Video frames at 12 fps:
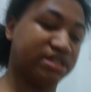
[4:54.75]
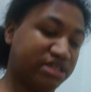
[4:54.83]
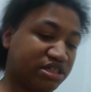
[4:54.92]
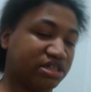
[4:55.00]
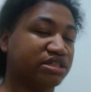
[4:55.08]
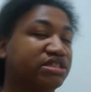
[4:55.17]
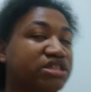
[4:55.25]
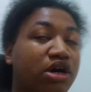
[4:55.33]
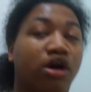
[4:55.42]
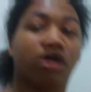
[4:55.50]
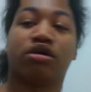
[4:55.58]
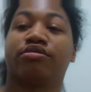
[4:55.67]
It's a good
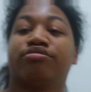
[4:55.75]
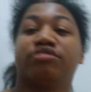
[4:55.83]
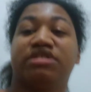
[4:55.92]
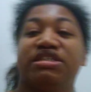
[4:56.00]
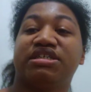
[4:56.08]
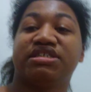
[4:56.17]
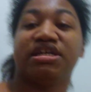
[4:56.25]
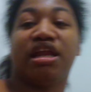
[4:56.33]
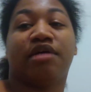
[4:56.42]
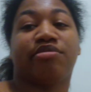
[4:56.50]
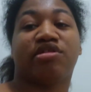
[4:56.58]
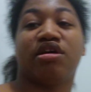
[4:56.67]
song.
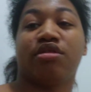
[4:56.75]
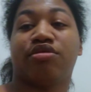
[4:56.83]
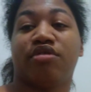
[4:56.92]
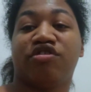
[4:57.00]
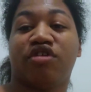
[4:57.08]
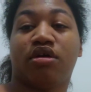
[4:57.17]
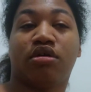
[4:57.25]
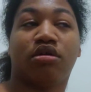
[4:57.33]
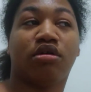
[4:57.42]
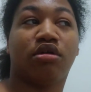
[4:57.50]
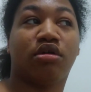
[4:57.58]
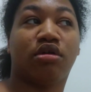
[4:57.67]
69% and 3
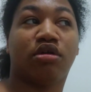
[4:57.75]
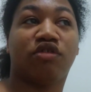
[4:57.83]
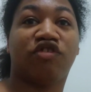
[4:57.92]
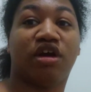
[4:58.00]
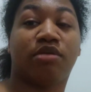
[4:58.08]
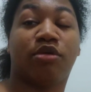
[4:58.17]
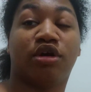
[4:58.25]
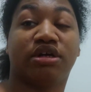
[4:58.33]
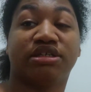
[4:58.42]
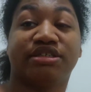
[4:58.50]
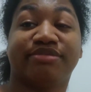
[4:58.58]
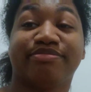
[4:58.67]
check marks.